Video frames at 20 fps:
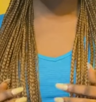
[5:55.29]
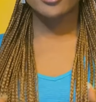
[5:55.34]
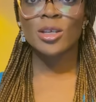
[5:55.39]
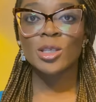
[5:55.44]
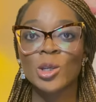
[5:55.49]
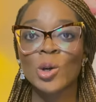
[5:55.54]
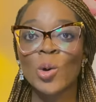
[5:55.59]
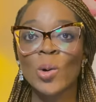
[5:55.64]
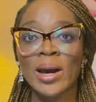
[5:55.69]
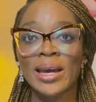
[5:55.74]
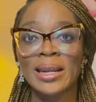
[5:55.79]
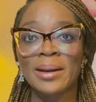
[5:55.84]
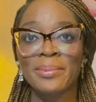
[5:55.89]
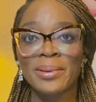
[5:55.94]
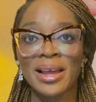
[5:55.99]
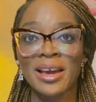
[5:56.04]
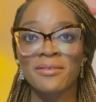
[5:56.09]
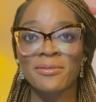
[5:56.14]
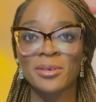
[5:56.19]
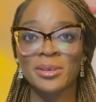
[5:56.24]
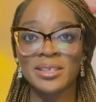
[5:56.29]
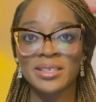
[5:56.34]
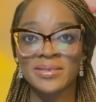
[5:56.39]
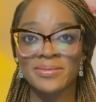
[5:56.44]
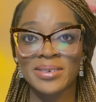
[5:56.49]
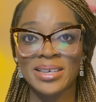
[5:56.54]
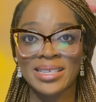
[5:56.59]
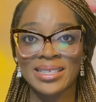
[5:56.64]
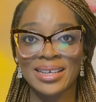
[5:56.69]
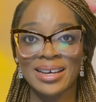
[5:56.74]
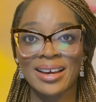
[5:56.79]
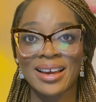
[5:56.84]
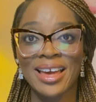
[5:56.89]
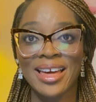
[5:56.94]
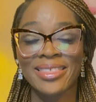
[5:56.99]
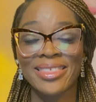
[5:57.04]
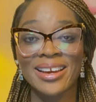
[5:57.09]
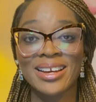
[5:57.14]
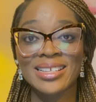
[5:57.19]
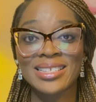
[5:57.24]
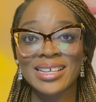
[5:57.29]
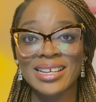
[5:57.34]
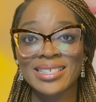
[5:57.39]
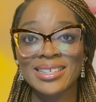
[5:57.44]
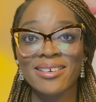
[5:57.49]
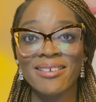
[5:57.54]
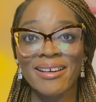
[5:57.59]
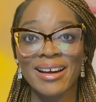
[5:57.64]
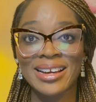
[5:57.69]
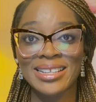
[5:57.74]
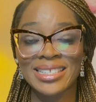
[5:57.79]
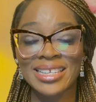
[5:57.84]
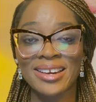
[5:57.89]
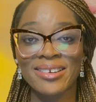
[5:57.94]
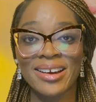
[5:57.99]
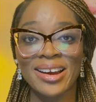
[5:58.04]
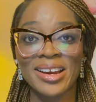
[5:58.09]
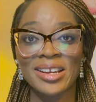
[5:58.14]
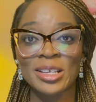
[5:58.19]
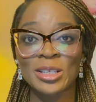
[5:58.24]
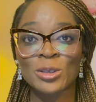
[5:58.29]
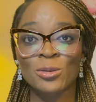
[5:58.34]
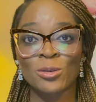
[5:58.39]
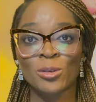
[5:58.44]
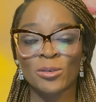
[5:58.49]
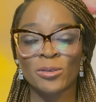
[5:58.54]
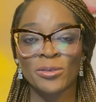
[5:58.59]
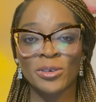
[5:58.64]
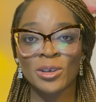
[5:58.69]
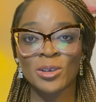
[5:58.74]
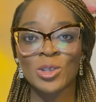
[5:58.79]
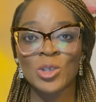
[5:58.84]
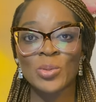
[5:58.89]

So who can apply for this visa? There are certain criteria you need to fulfill